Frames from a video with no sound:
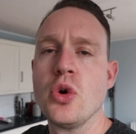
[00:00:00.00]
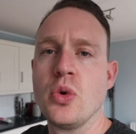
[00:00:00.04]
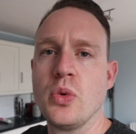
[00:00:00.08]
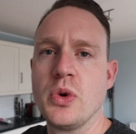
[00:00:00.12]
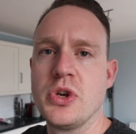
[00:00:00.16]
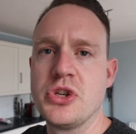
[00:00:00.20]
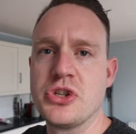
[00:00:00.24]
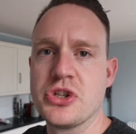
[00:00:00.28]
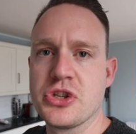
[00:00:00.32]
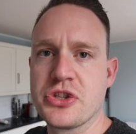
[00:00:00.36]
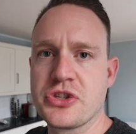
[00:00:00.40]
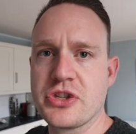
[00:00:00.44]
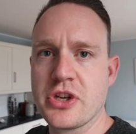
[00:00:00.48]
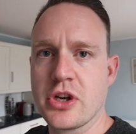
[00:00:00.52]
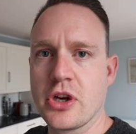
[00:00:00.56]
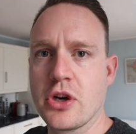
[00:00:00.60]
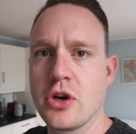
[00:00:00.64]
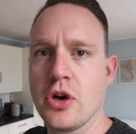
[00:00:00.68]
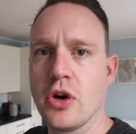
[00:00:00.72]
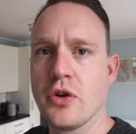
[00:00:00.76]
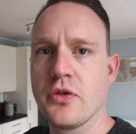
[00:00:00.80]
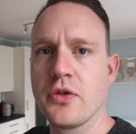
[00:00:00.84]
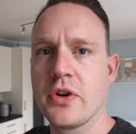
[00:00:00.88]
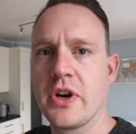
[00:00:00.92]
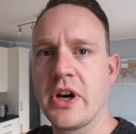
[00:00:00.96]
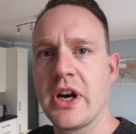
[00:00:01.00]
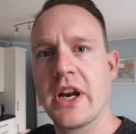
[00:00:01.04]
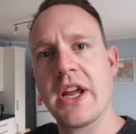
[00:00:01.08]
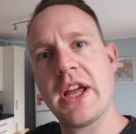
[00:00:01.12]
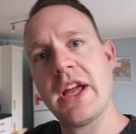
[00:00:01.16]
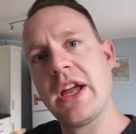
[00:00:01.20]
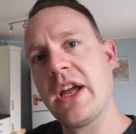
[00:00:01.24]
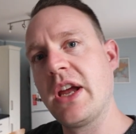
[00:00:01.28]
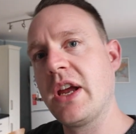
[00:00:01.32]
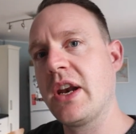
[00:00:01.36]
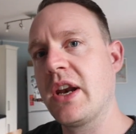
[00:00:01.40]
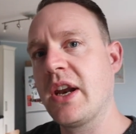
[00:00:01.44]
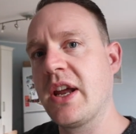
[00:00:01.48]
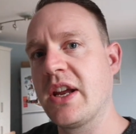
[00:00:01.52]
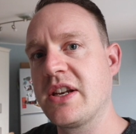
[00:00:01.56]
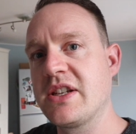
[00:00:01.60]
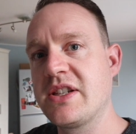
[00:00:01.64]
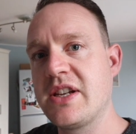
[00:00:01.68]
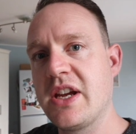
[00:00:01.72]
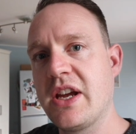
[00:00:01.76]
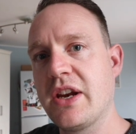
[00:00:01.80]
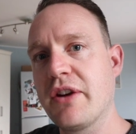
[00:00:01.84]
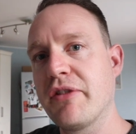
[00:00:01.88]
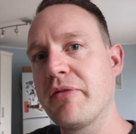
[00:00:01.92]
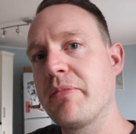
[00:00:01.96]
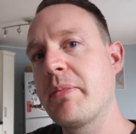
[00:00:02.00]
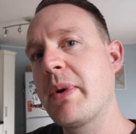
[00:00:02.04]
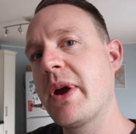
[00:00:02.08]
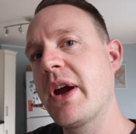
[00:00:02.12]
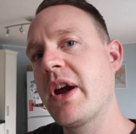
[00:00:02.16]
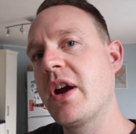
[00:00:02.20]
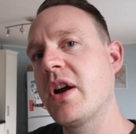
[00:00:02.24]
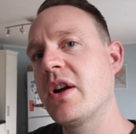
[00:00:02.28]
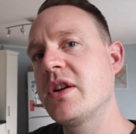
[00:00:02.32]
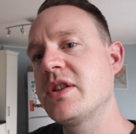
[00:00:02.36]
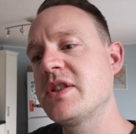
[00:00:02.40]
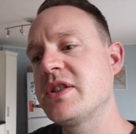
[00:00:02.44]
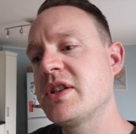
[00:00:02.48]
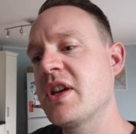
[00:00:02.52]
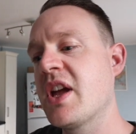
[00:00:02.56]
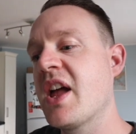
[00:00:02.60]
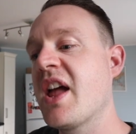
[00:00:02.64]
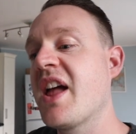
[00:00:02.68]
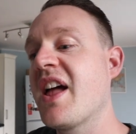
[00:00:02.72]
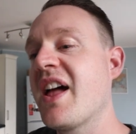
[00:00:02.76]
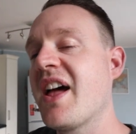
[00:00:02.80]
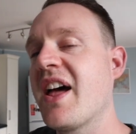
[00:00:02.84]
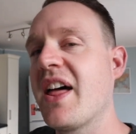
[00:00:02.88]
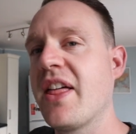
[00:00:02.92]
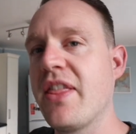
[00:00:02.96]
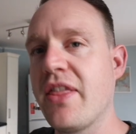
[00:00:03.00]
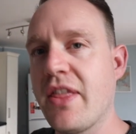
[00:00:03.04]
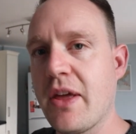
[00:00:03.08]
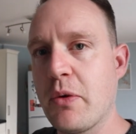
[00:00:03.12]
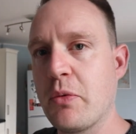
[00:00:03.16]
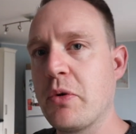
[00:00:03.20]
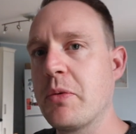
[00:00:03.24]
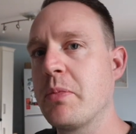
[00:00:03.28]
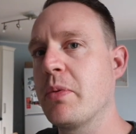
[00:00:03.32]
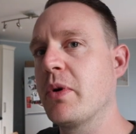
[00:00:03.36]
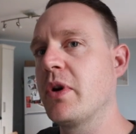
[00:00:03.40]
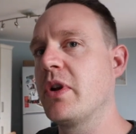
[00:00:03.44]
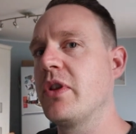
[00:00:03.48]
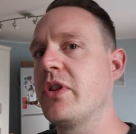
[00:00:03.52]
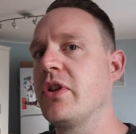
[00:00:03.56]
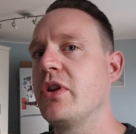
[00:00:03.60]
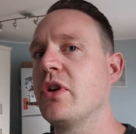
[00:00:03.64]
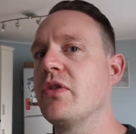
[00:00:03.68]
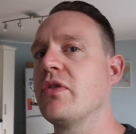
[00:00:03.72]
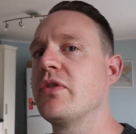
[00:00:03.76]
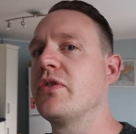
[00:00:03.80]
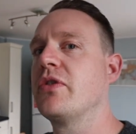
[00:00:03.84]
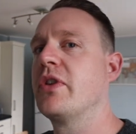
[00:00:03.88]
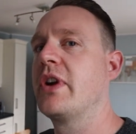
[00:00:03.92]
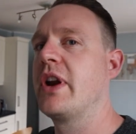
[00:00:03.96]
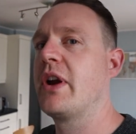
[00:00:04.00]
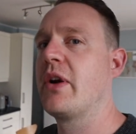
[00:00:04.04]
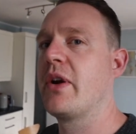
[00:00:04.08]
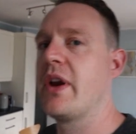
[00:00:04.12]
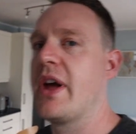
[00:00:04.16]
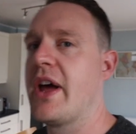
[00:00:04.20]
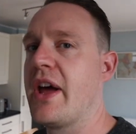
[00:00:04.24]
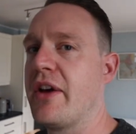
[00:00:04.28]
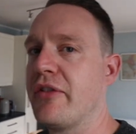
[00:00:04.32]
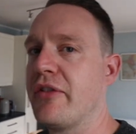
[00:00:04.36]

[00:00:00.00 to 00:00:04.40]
we just cover it in a tin of pears, and then we put it in the oven for an hour and a